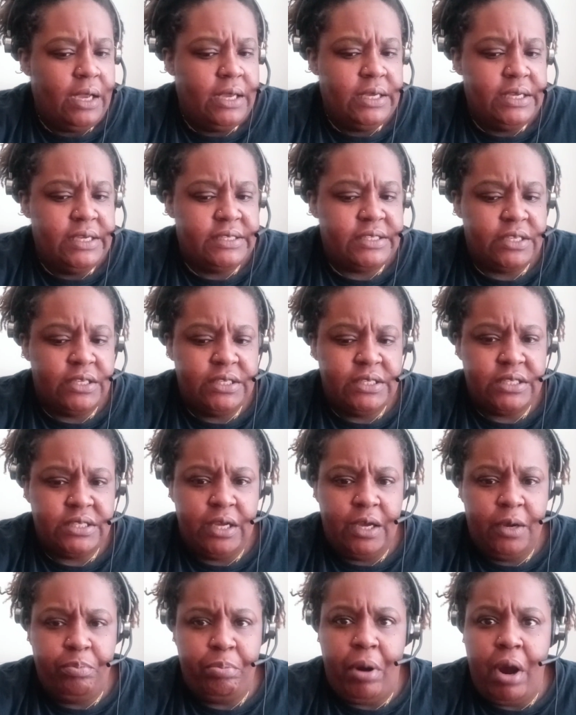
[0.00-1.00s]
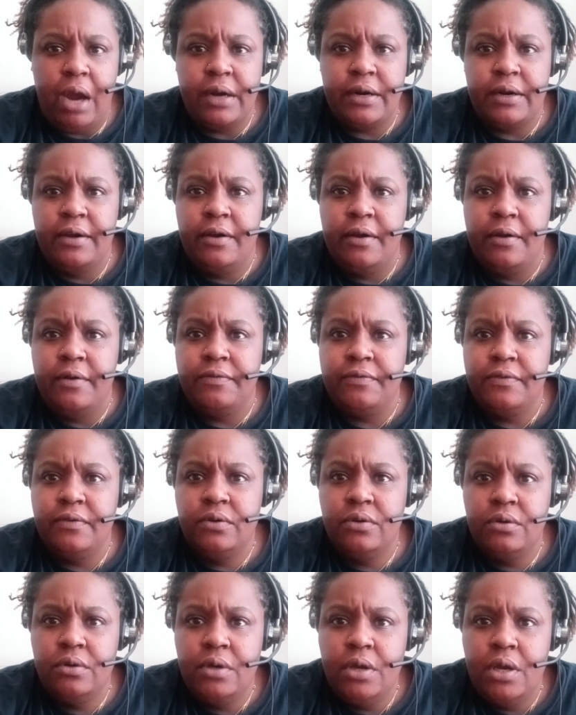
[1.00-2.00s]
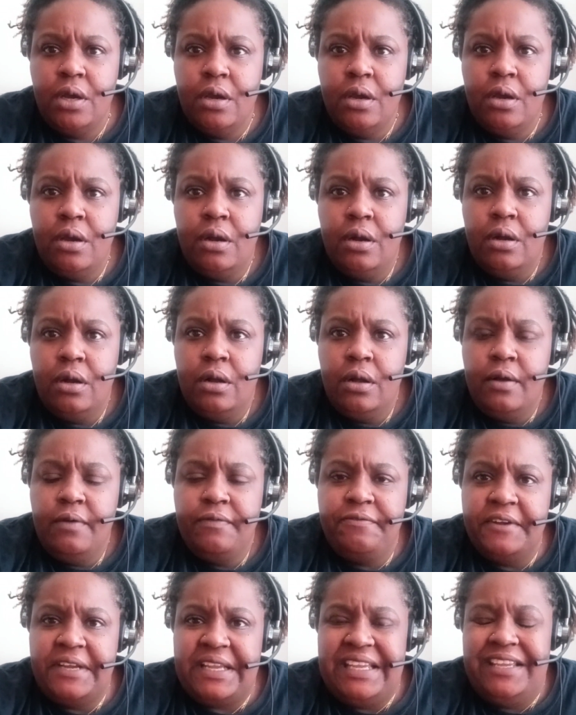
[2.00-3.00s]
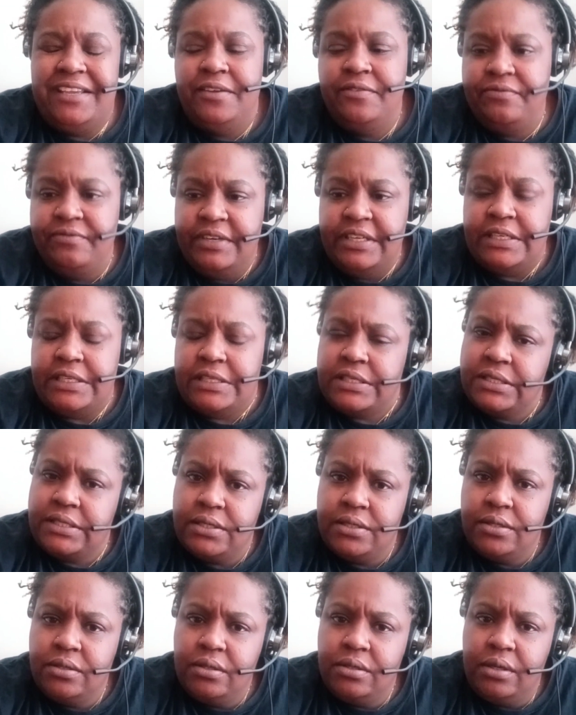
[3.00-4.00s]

it's a, a part of forgiveness.